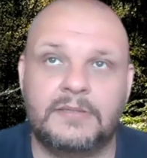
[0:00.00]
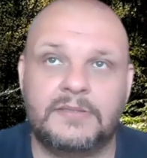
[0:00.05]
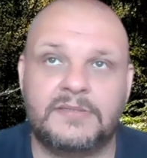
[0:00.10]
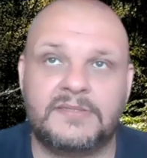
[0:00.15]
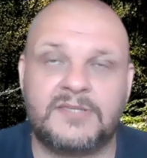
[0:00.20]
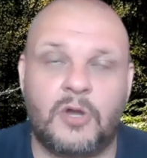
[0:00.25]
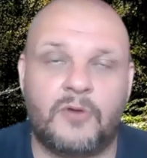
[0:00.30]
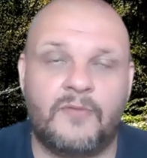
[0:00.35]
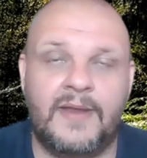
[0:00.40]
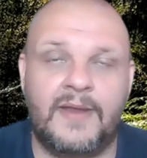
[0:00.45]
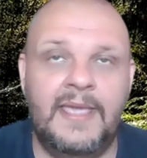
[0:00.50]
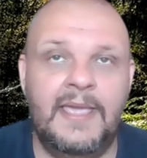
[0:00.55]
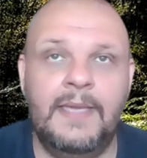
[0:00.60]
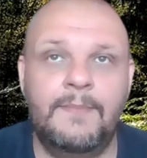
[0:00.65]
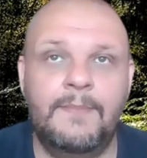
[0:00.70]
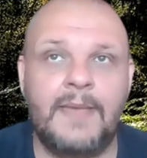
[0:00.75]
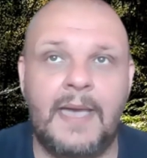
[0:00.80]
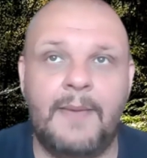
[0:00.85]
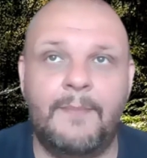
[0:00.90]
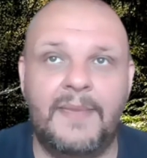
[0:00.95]

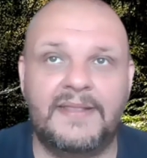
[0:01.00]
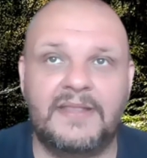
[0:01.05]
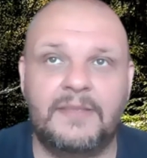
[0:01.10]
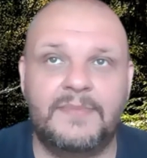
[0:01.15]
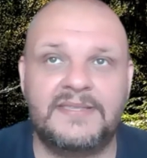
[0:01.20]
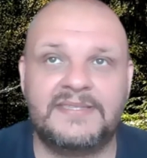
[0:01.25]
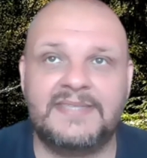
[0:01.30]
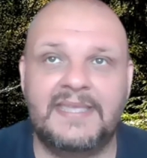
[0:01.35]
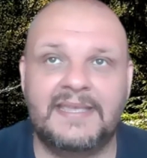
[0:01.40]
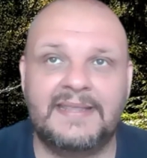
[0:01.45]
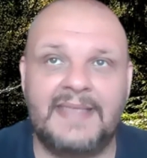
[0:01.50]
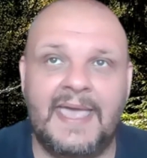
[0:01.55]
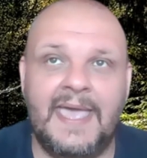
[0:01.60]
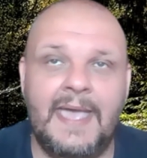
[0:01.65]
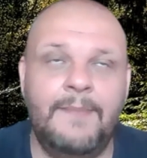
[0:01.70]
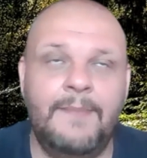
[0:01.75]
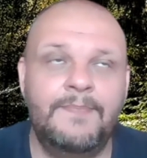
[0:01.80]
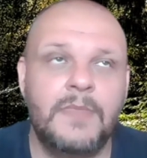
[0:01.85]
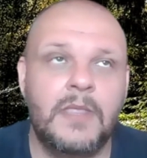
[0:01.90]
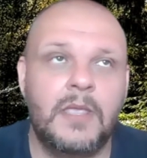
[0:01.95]
sorry, I made a mistake
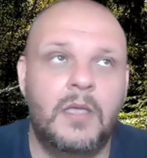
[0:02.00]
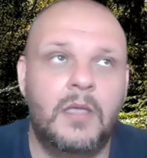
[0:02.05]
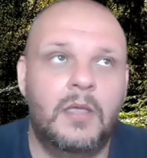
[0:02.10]
there.